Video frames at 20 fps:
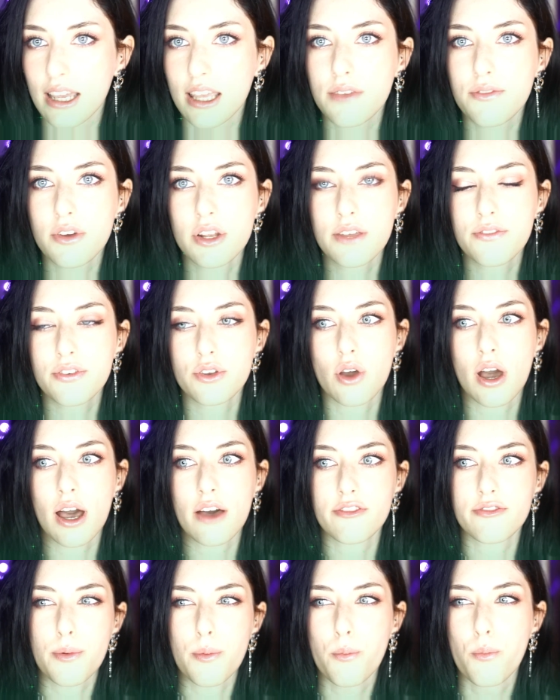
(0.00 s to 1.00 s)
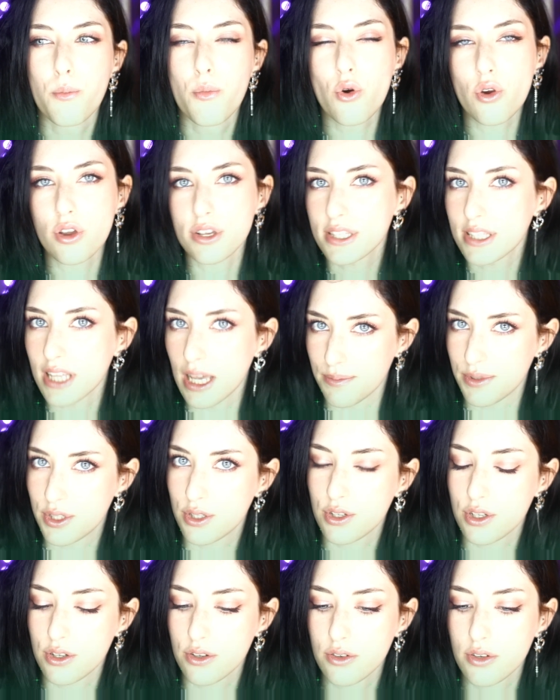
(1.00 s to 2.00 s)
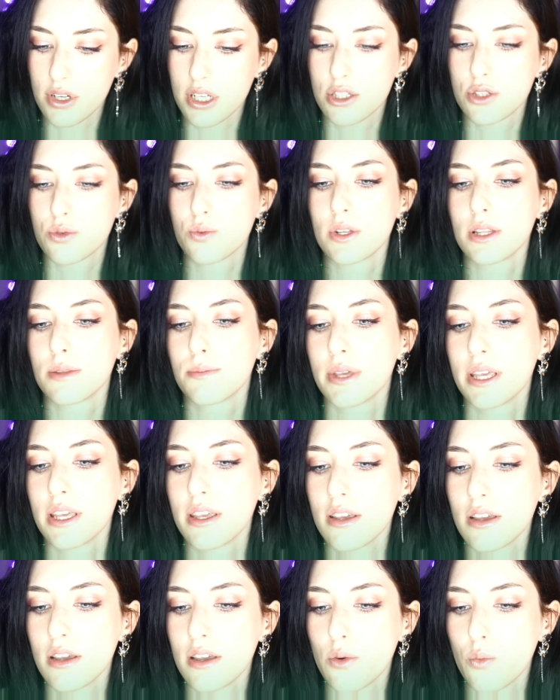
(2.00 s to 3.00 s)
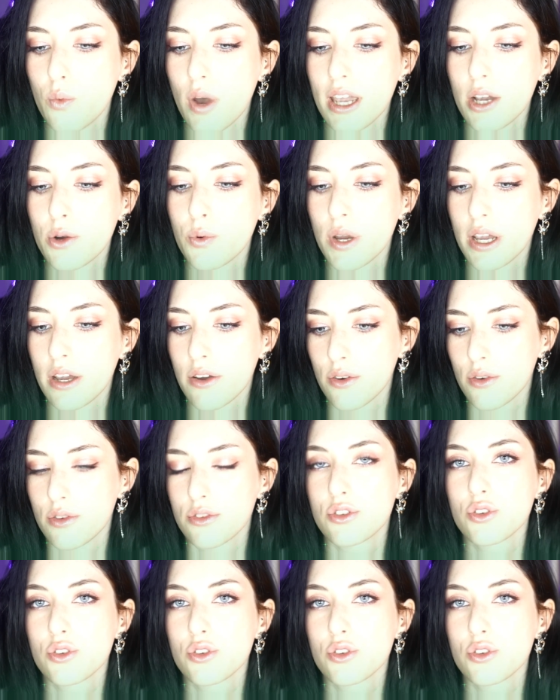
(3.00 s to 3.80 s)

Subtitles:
Even if you have more steps to do, it will be way quicker to